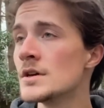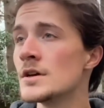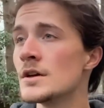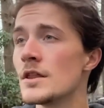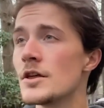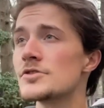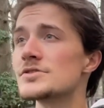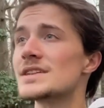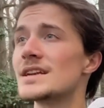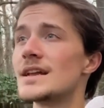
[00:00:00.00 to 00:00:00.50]

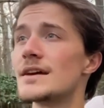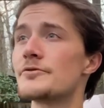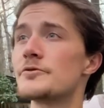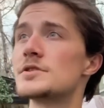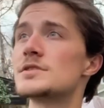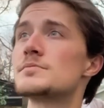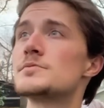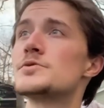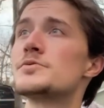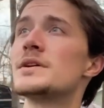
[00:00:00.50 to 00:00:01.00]
There's a
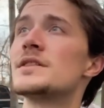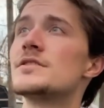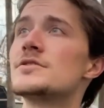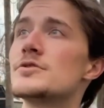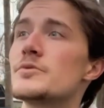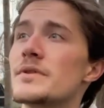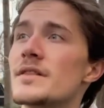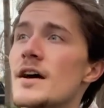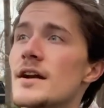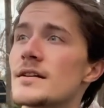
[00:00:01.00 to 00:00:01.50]
difference between the two
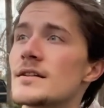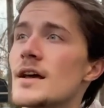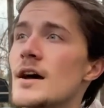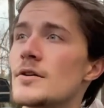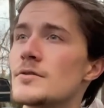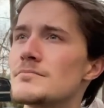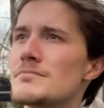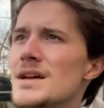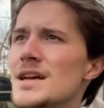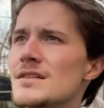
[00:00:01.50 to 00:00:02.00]
without a doubt.
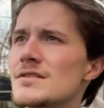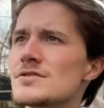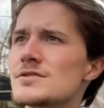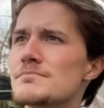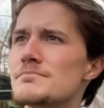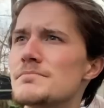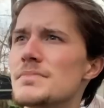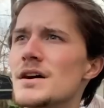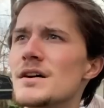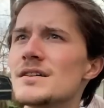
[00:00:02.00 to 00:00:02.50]
Man, there's
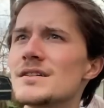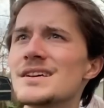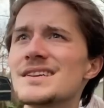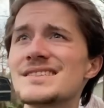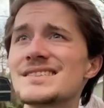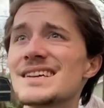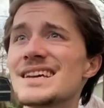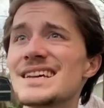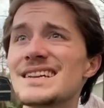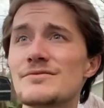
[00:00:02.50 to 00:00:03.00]
bugs.
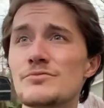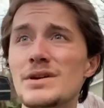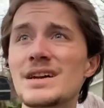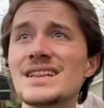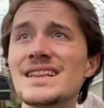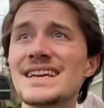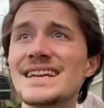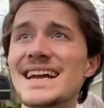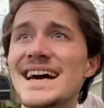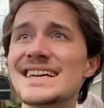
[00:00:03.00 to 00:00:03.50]
It's like
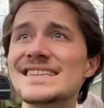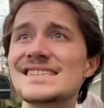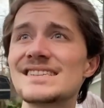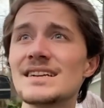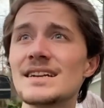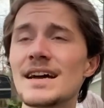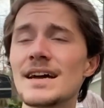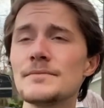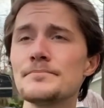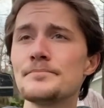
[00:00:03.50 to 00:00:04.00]
really nice
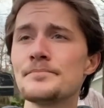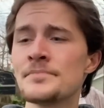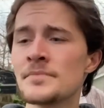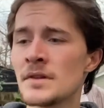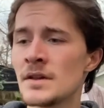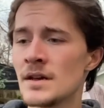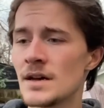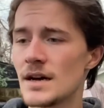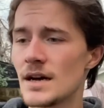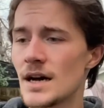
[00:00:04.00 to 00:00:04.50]
today,
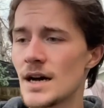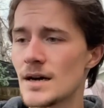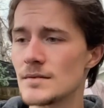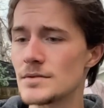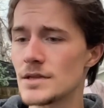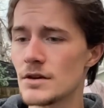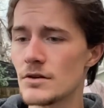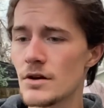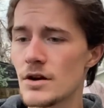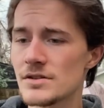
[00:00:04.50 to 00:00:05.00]
but
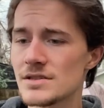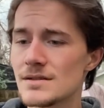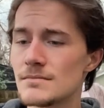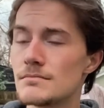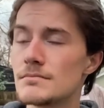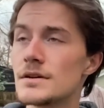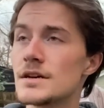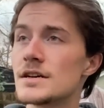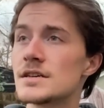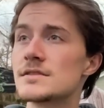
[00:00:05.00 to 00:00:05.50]
there are some
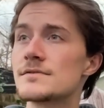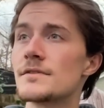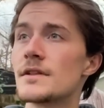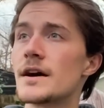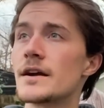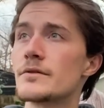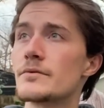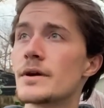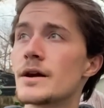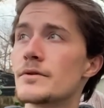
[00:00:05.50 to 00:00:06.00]
bugs
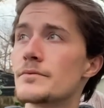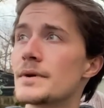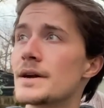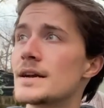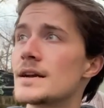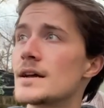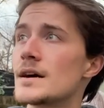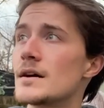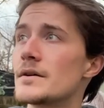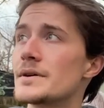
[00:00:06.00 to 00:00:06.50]
flying around right
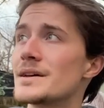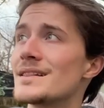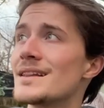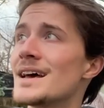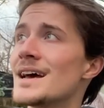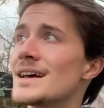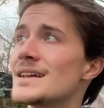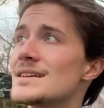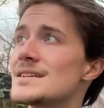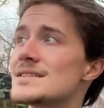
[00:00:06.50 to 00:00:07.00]
now, and
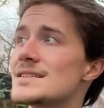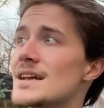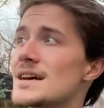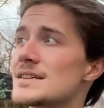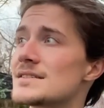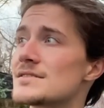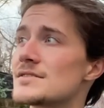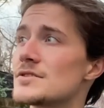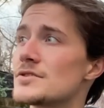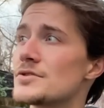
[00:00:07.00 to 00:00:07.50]
that is not
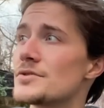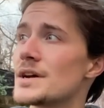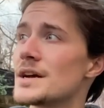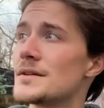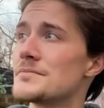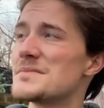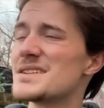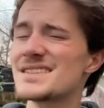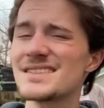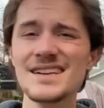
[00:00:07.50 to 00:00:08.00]
so great.
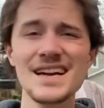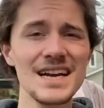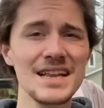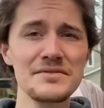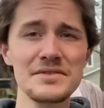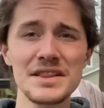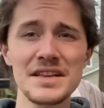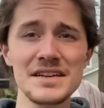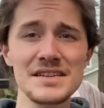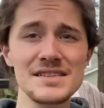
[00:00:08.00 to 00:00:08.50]
It's not
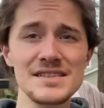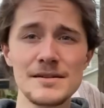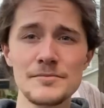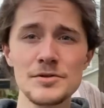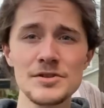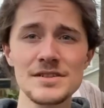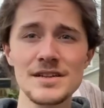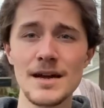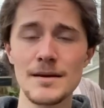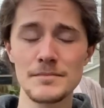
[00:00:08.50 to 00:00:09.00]
even like
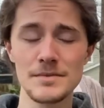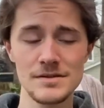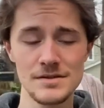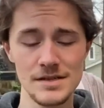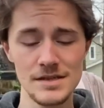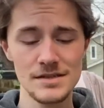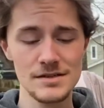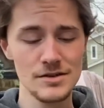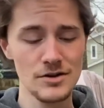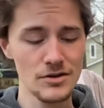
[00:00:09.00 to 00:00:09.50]
summertime.
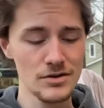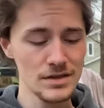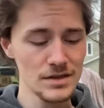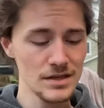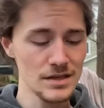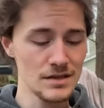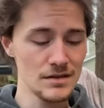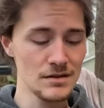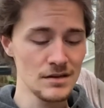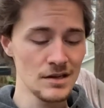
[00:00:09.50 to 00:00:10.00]
It's
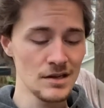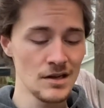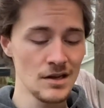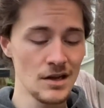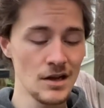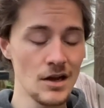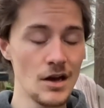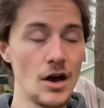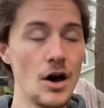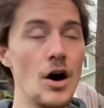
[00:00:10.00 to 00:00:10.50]
currently,
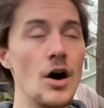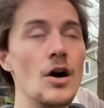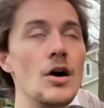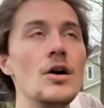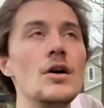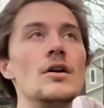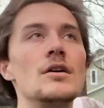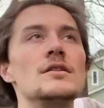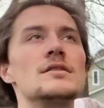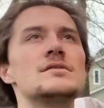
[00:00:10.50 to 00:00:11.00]

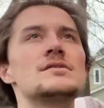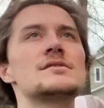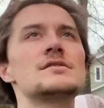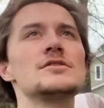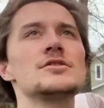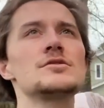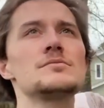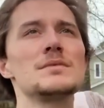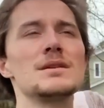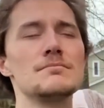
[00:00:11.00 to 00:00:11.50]

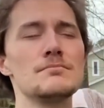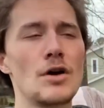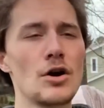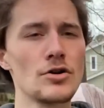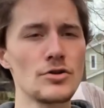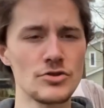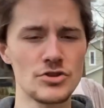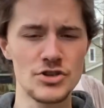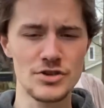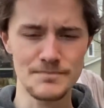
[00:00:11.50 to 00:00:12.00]
excuse me,
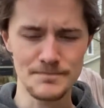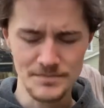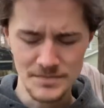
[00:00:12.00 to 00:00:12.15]
March.